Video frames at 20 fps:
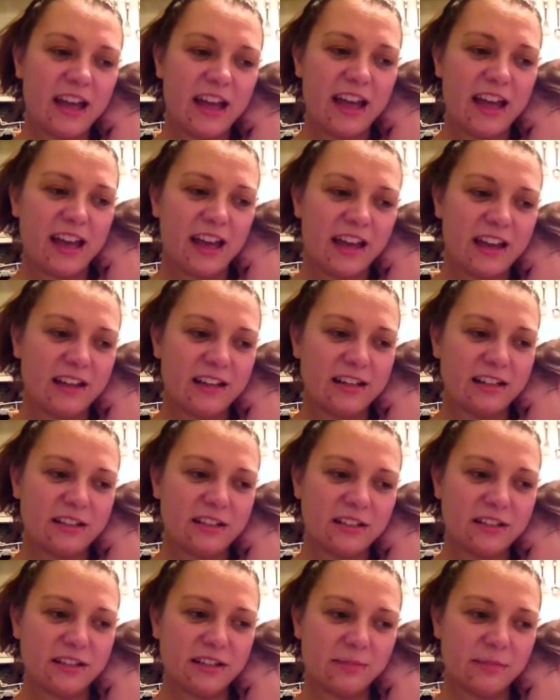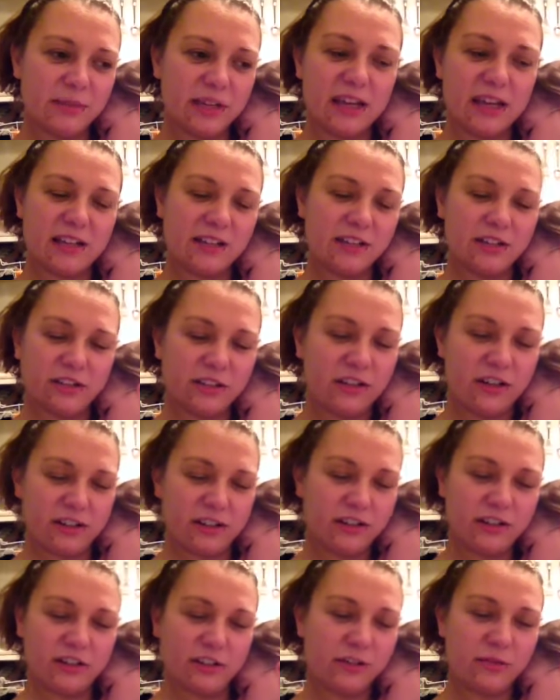And because her
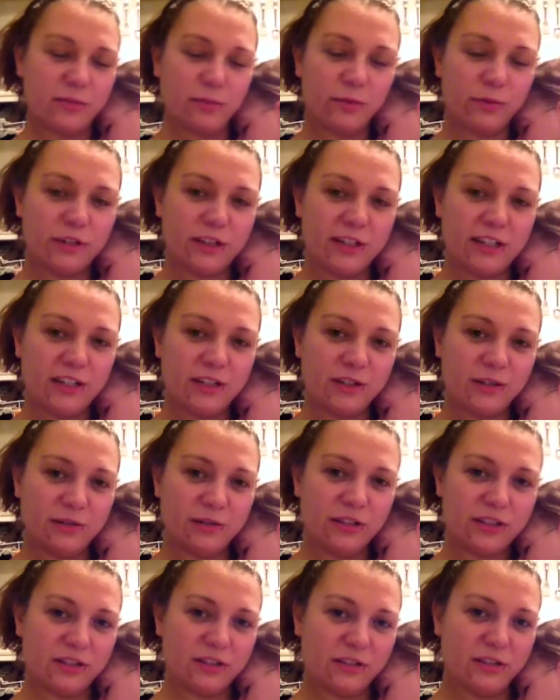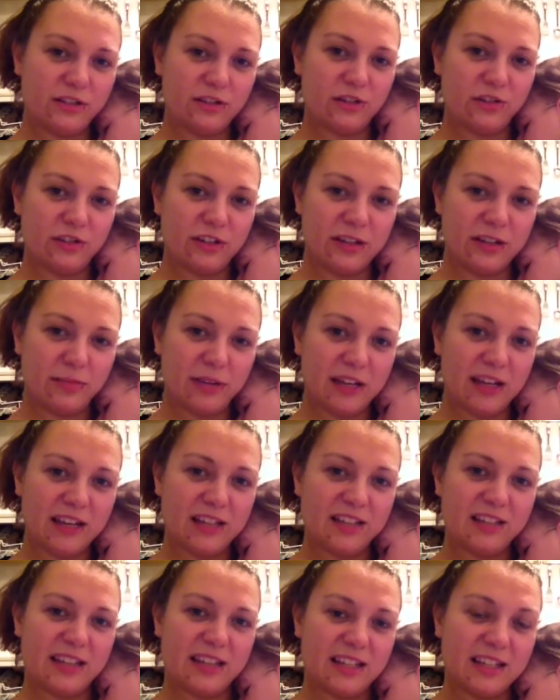doctors wouldn't do the surgery
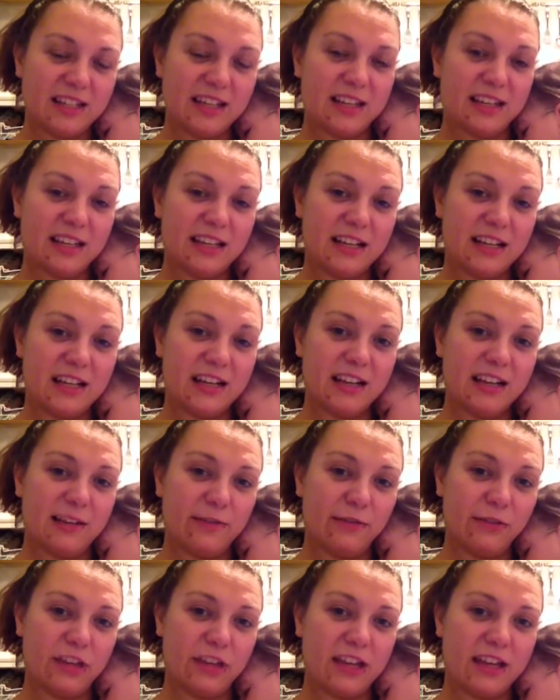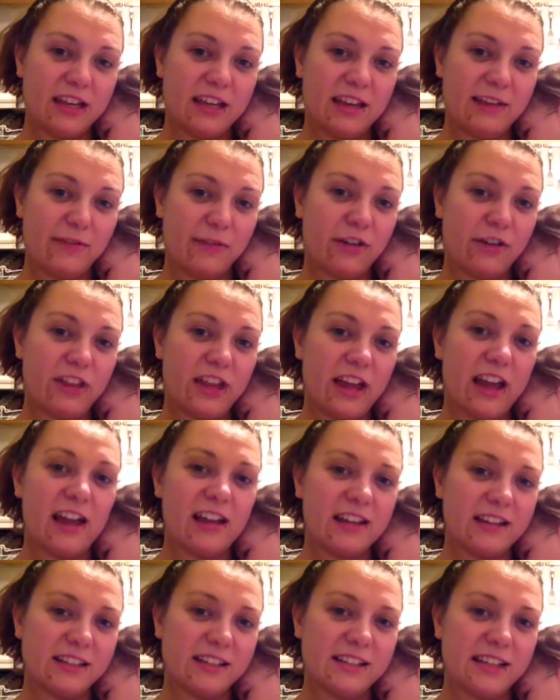because they said that if they gave her the
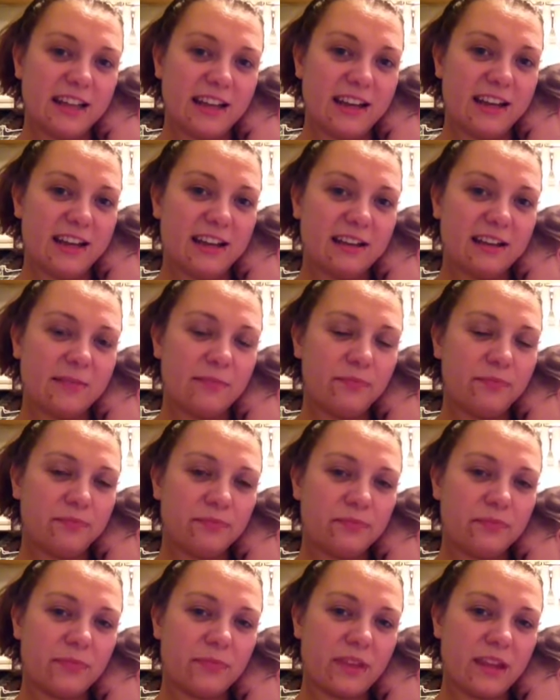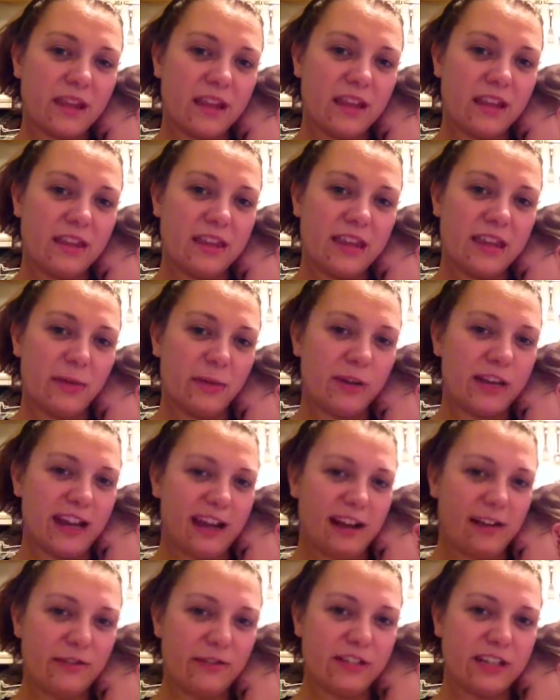anesthetic, they would
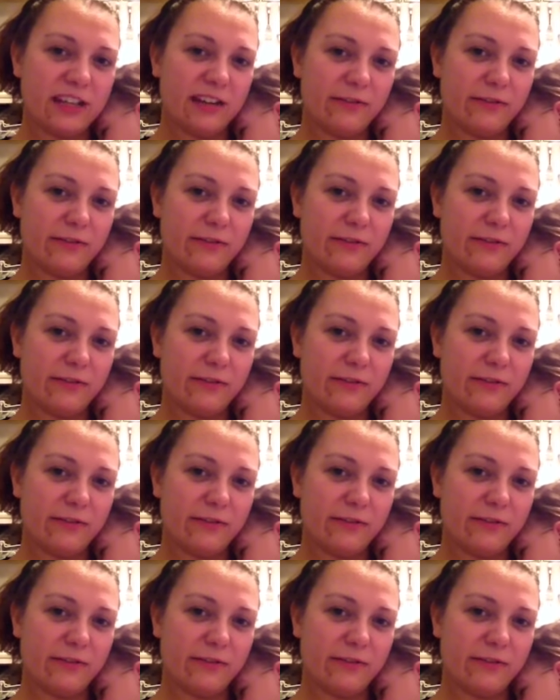have to